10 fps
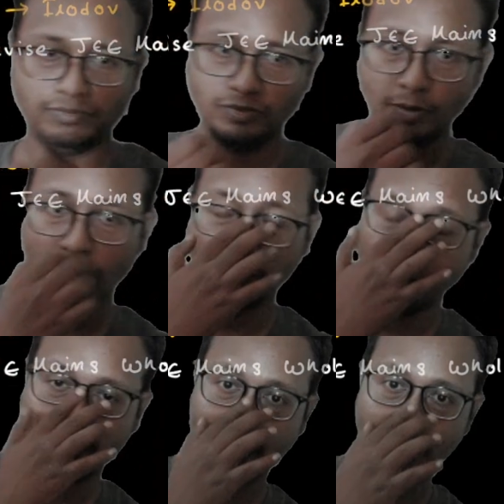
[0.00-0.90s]
will perform
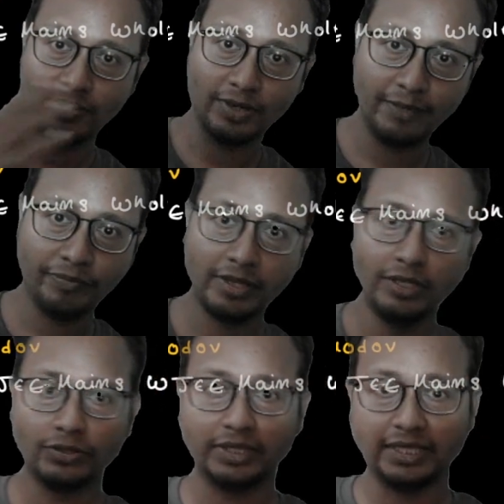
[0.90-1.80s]
very bad. Okay,
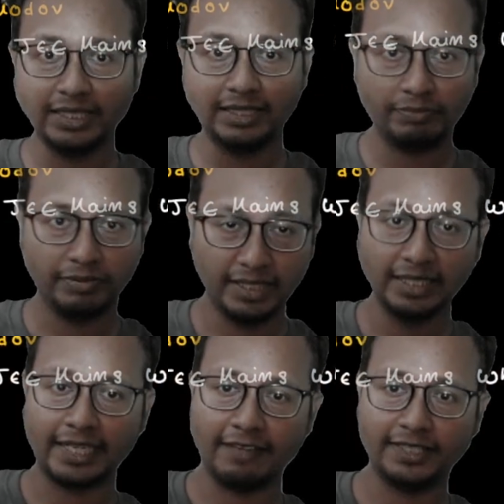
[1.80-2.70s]
so this thing
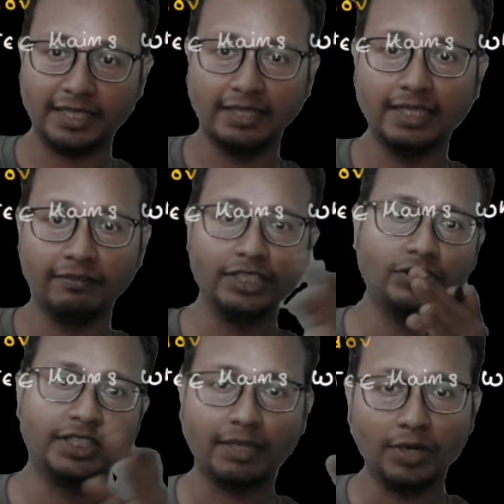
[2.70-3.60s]
that I've said, revise
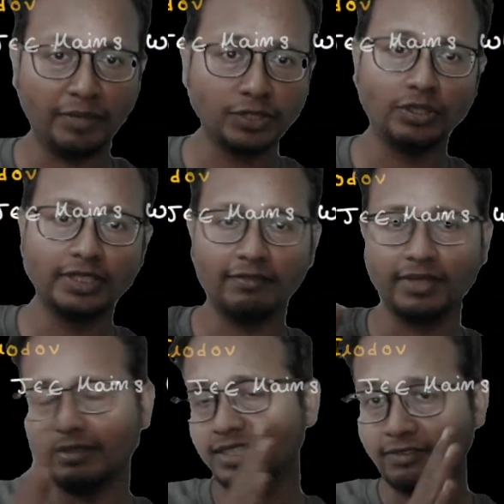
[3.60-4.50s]
your JEE mains whole
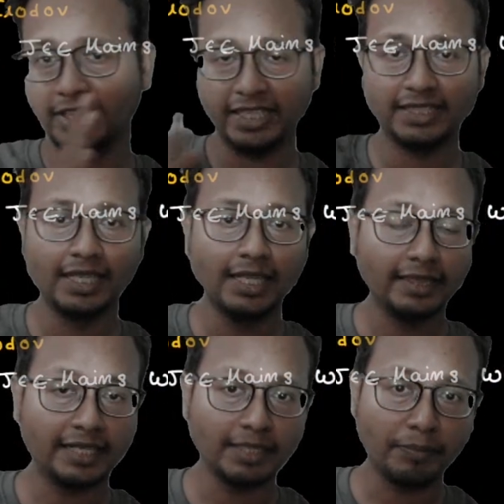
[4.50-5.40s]
syllabus every 7 days.
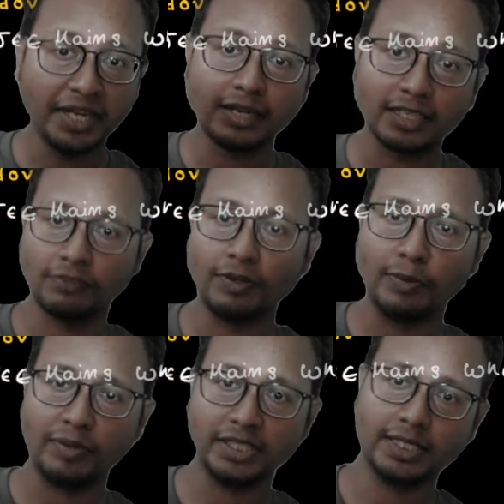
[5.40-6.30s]
That is the main crux of your
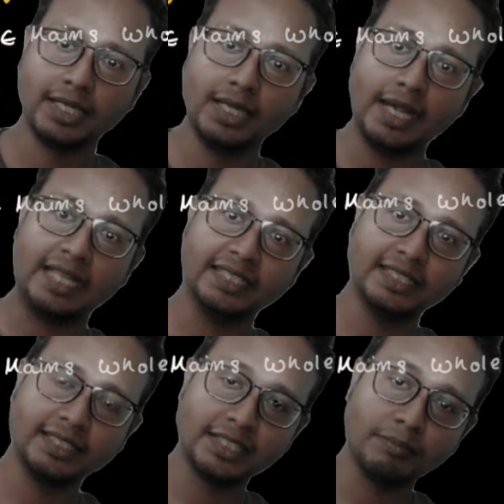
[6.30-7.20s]
preparation, and this
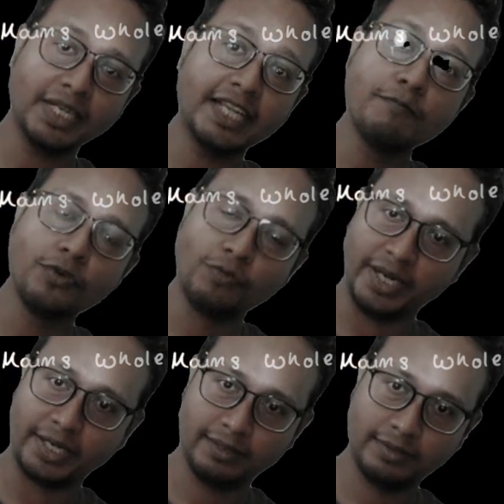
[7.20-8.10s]
is nothing but
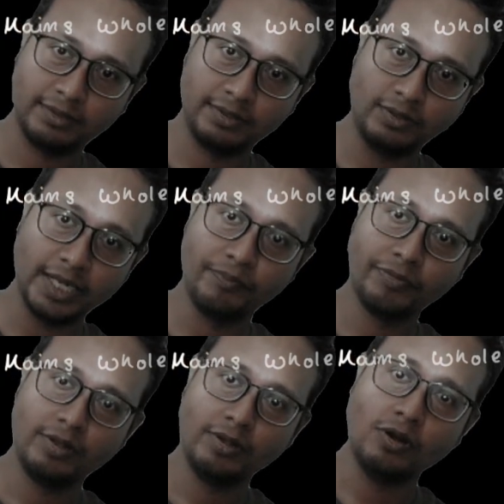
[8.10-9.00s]
improvement. Okay,
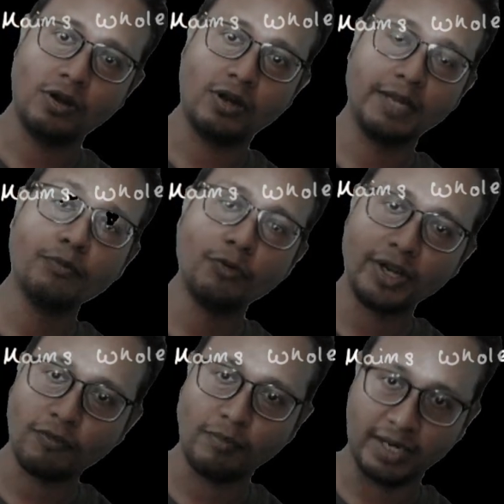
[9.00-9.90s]
or
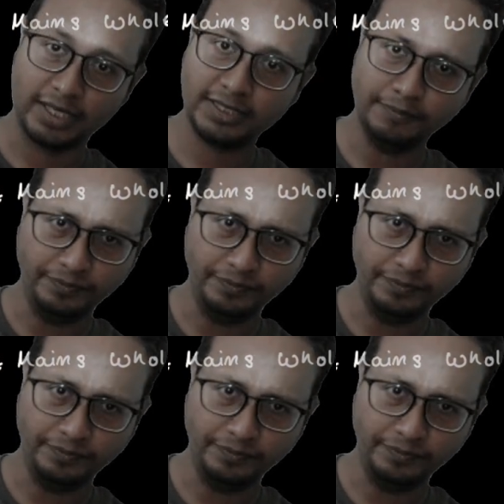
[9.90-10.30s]
improvement of marks.